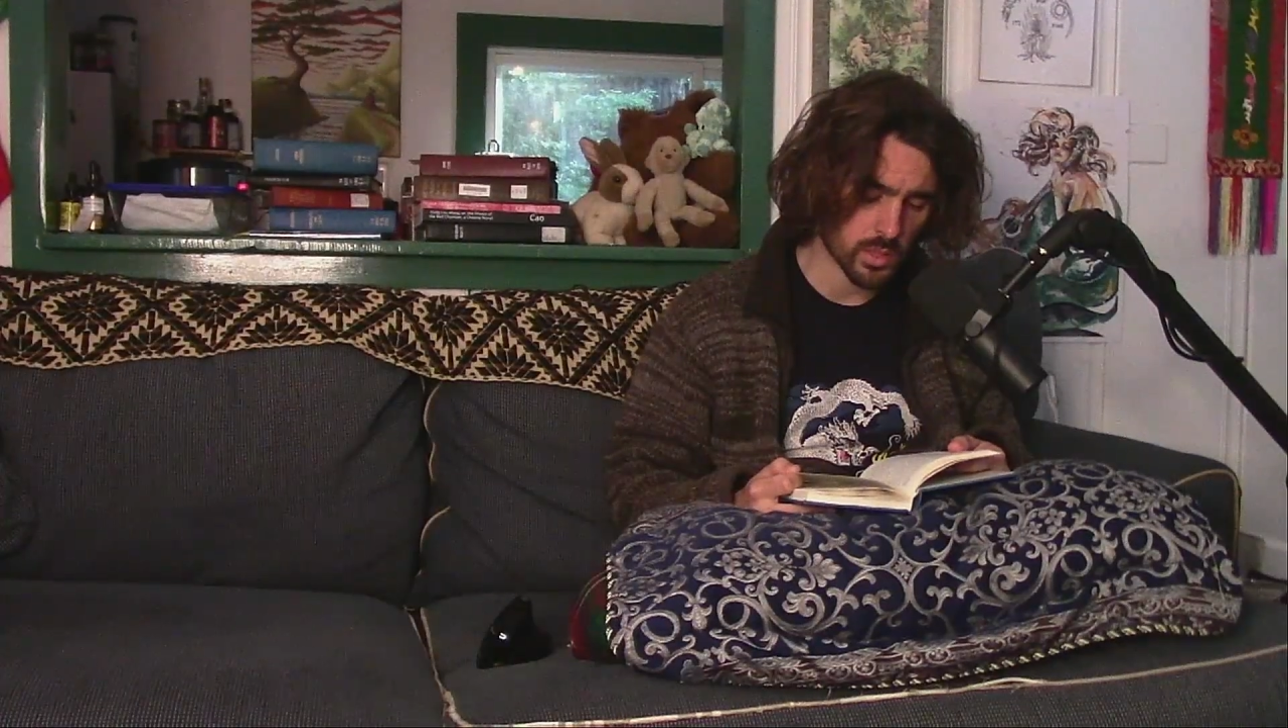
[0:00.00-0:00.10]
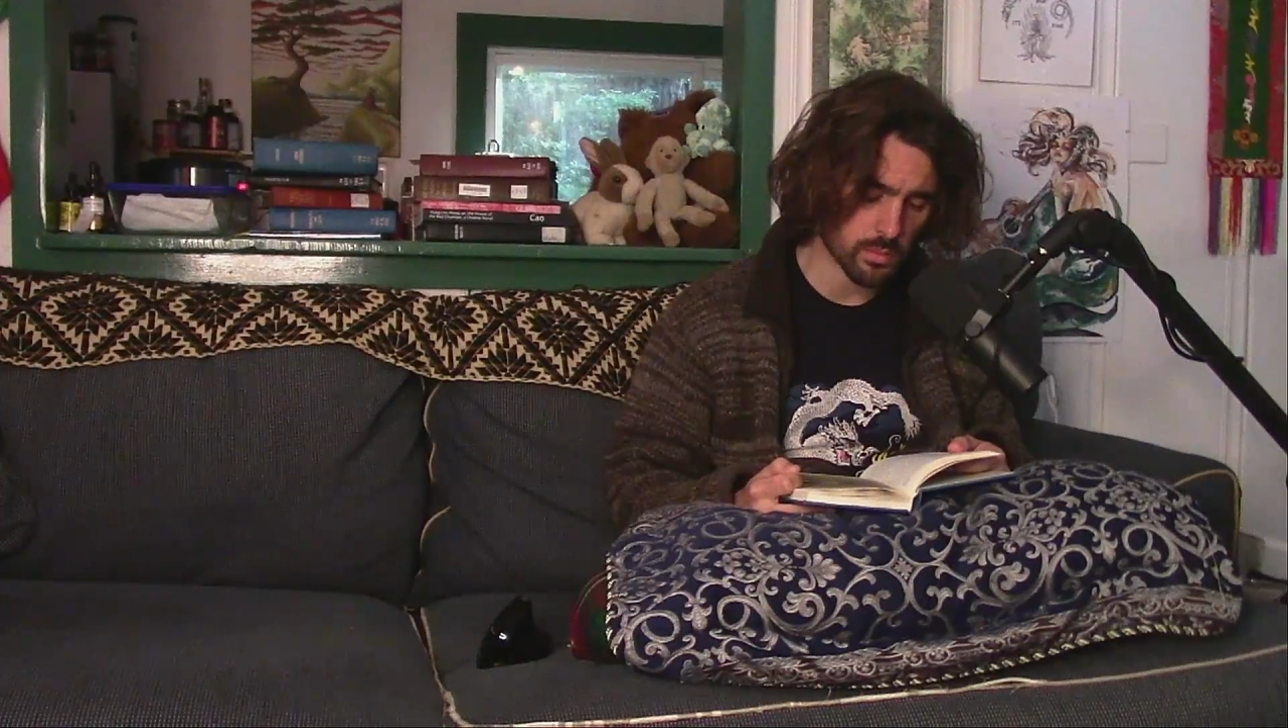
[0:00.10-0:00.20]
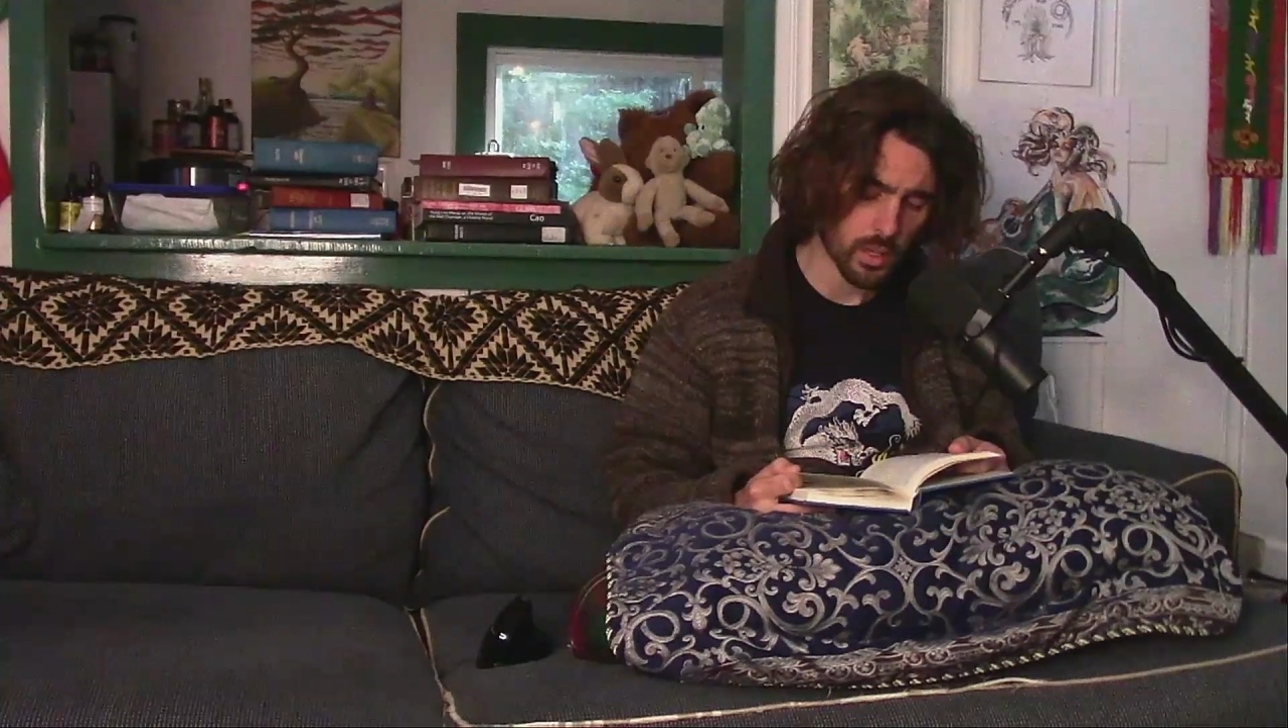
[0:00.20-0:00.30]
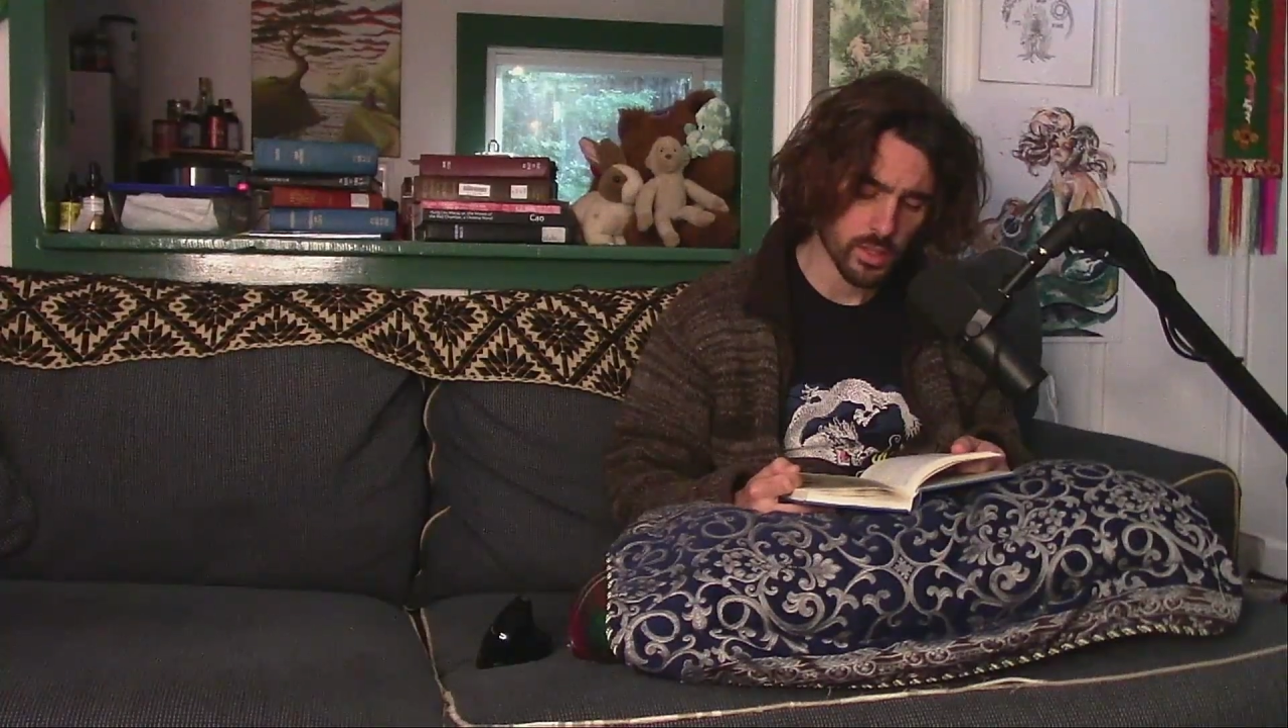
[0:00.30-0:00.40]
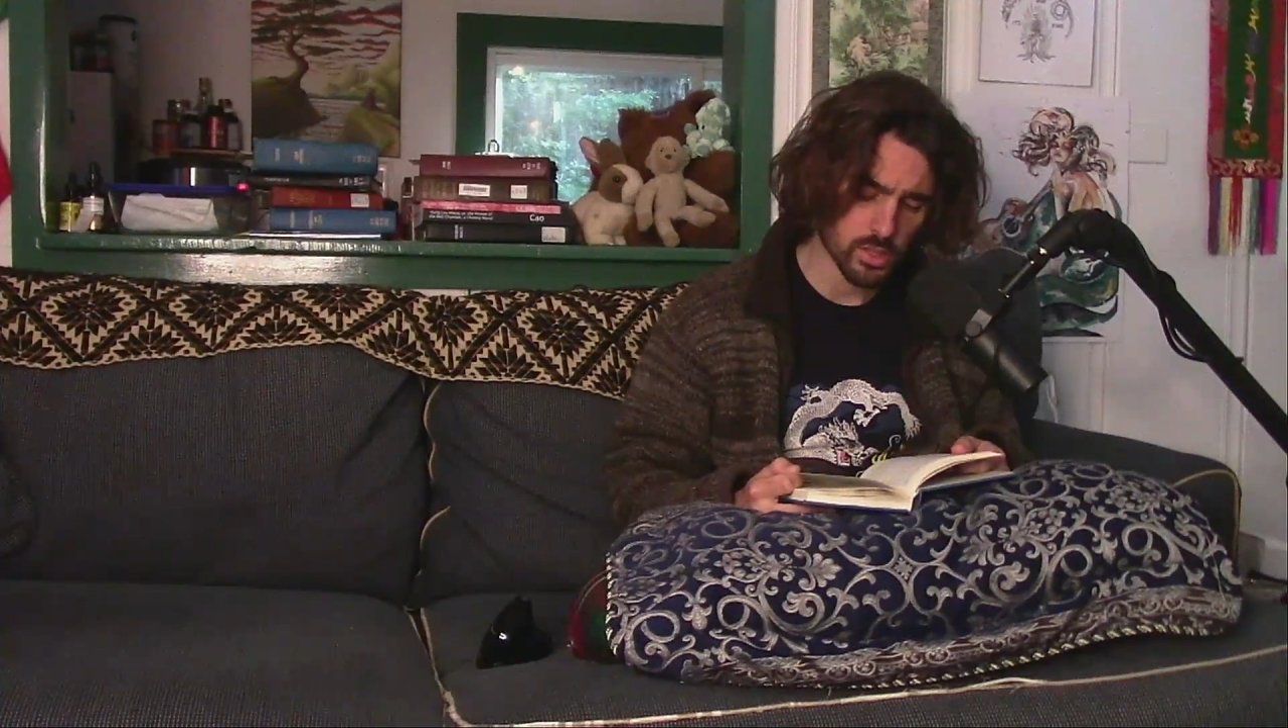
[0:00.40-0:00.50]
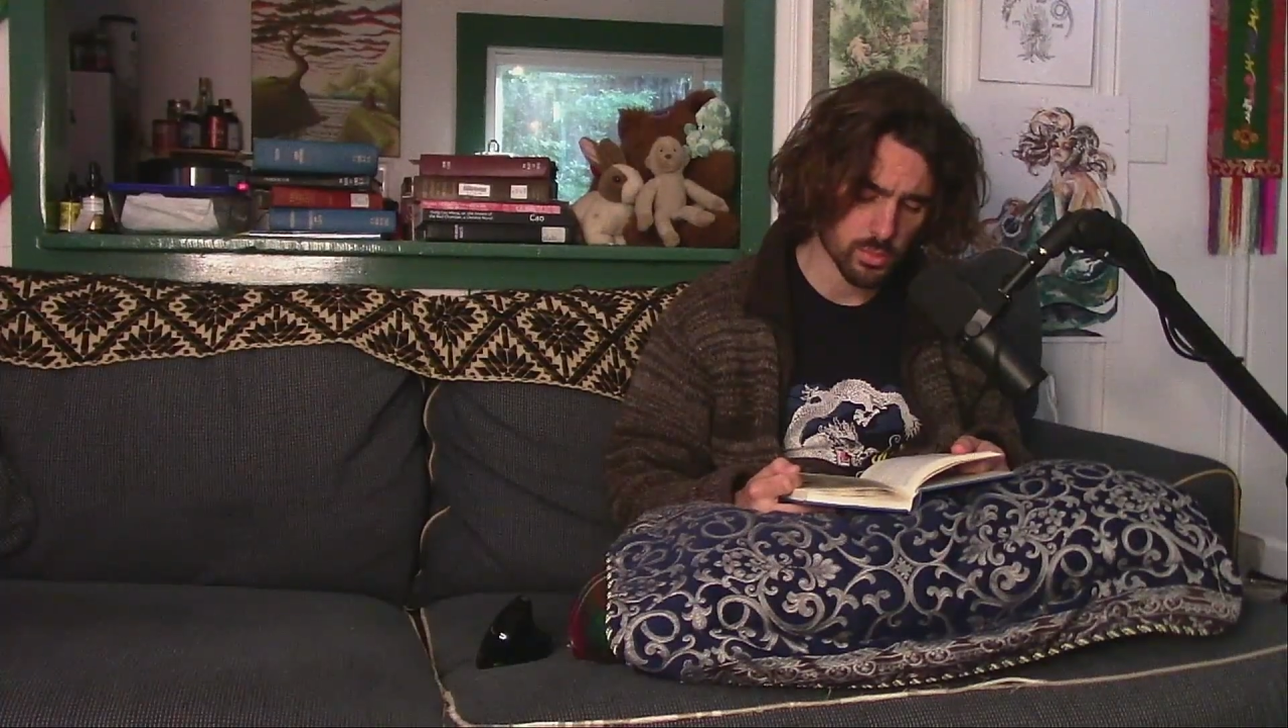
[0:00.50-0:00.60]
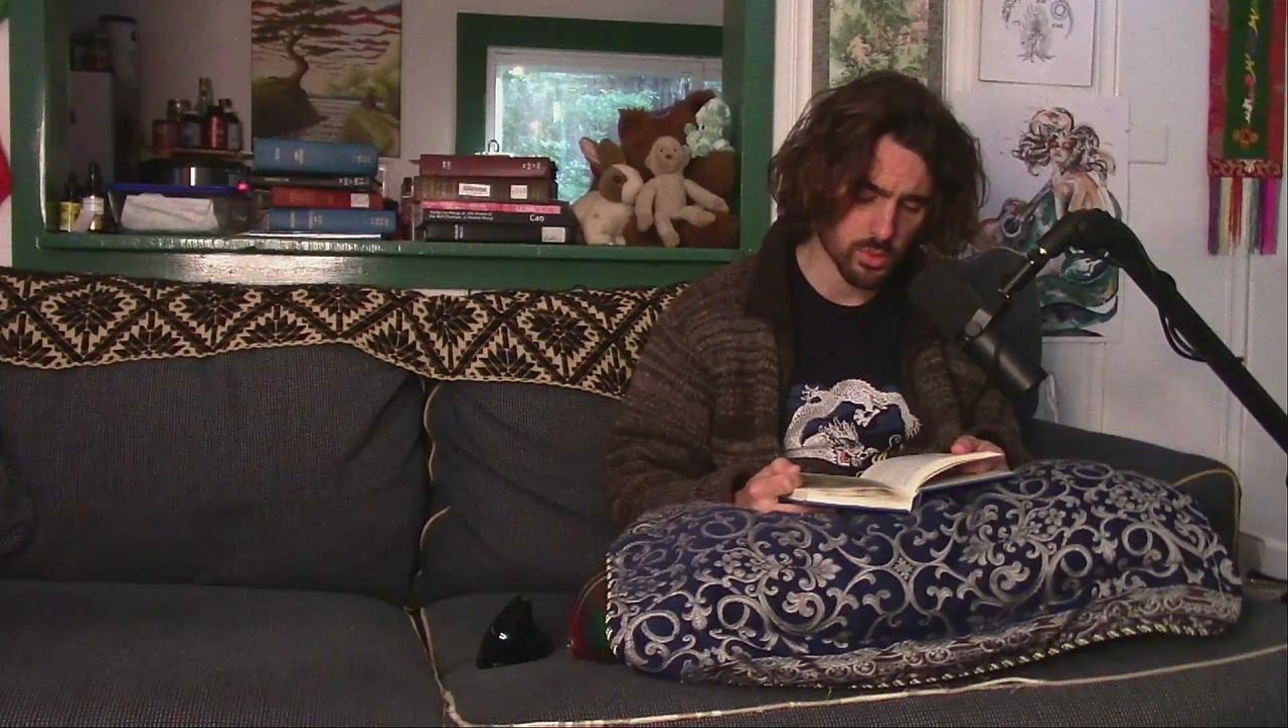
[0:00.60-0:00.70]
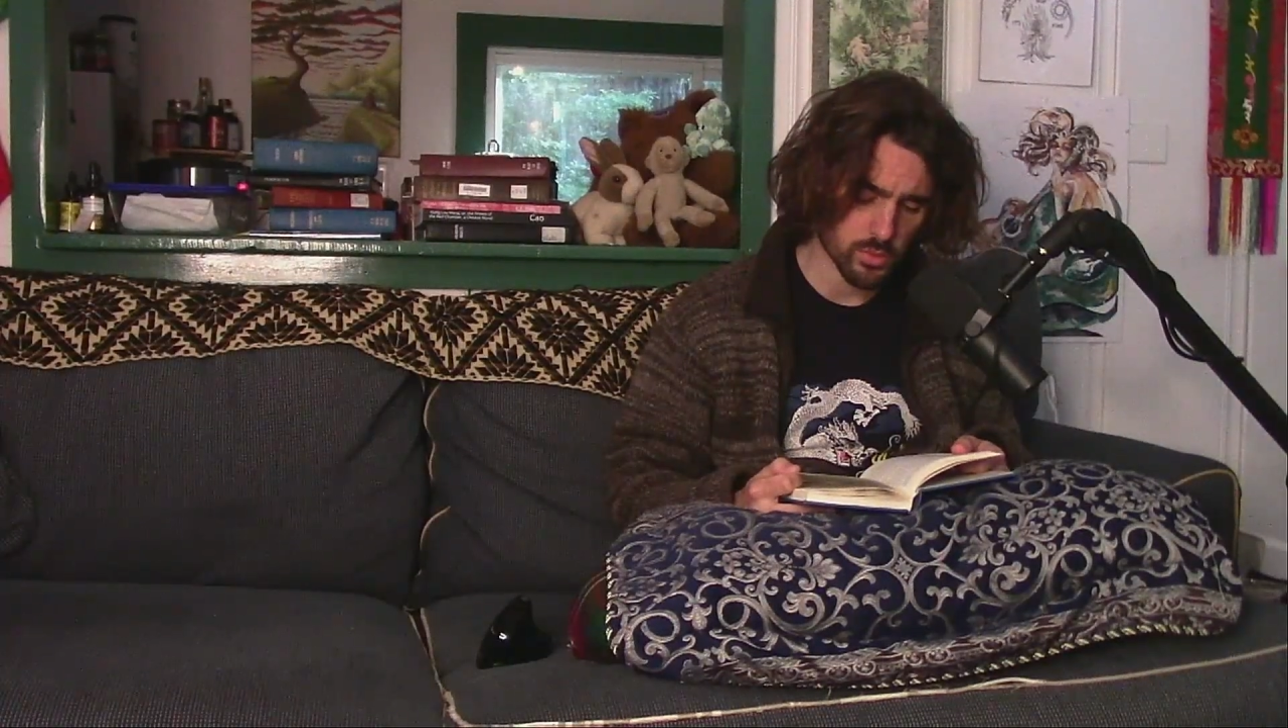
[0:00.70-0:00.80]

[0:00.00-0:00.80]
possible